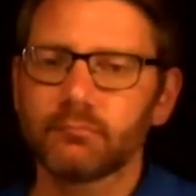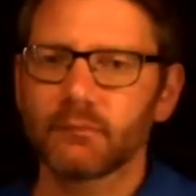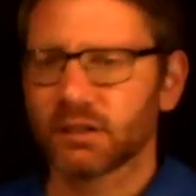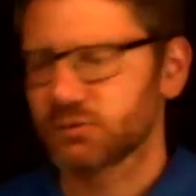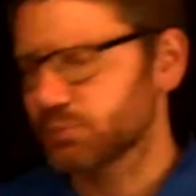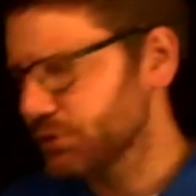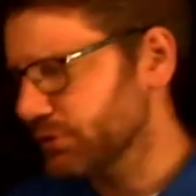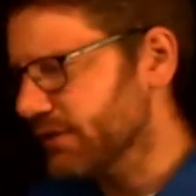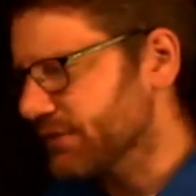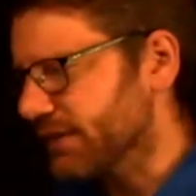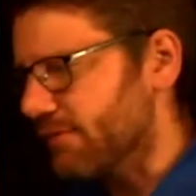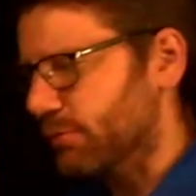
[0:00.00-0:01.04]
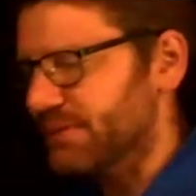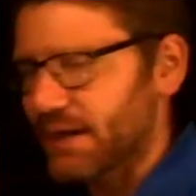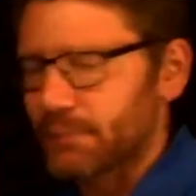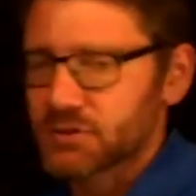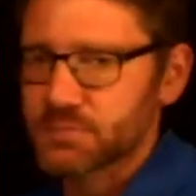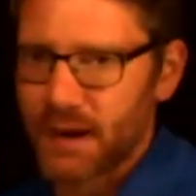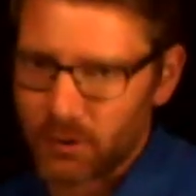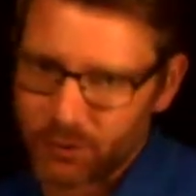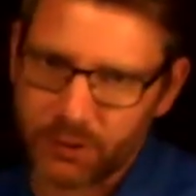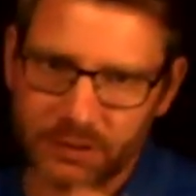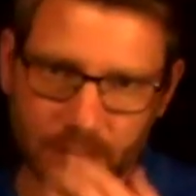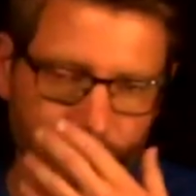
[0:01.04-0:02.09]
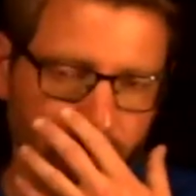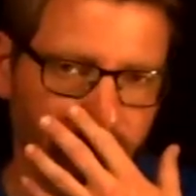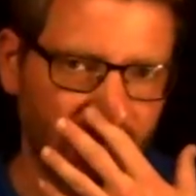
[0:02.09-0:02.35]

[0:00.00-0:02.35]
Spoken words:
Because when you give the government that much power, you end up